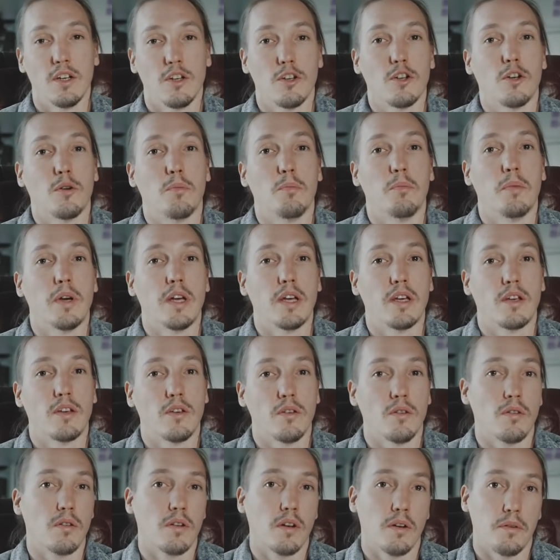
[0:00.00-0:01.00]
you know, make
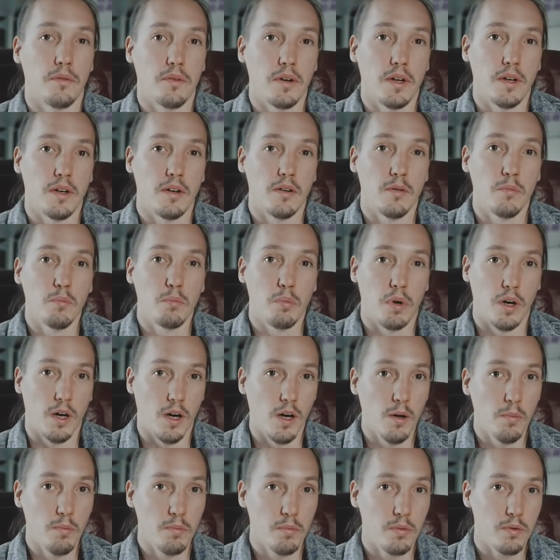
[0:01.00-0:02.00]
your career
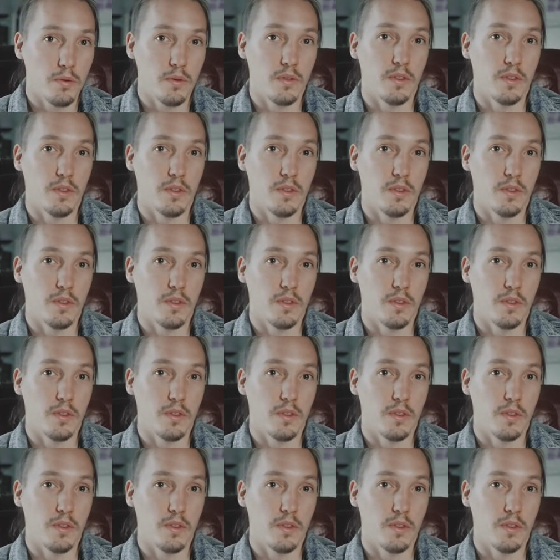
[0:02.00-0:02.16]
pop,